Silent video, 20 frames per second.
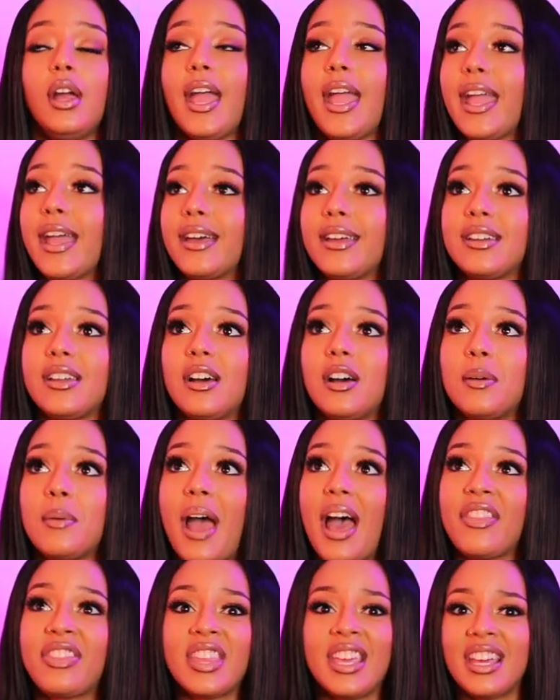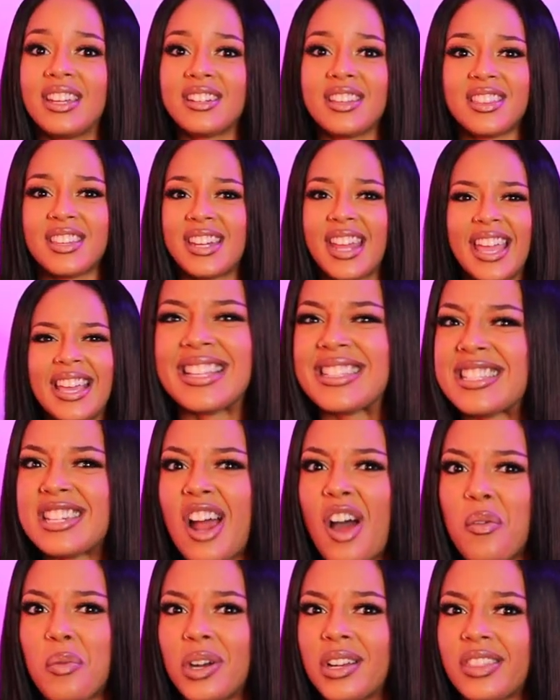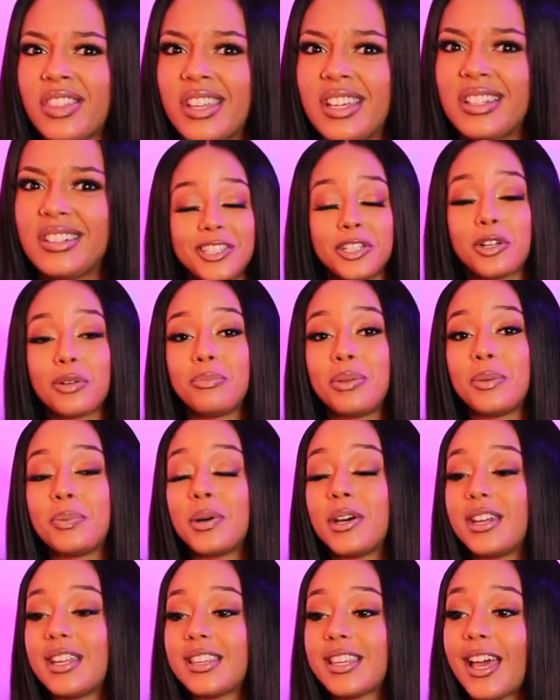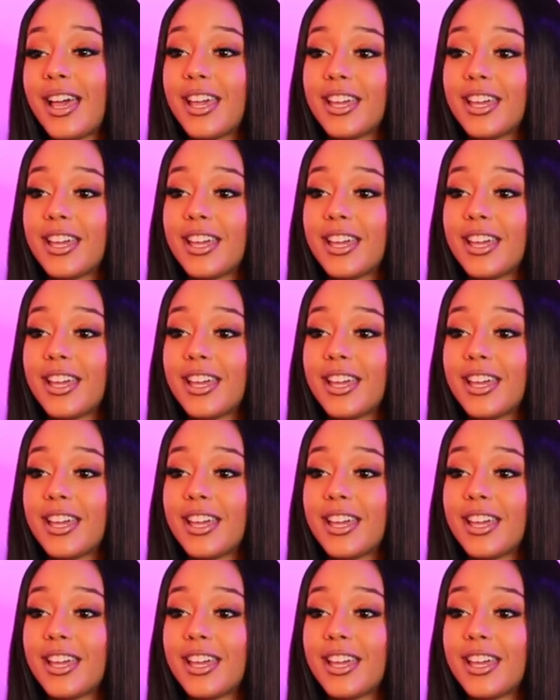And um, at the end of the day, it's not worth it. You can be putting that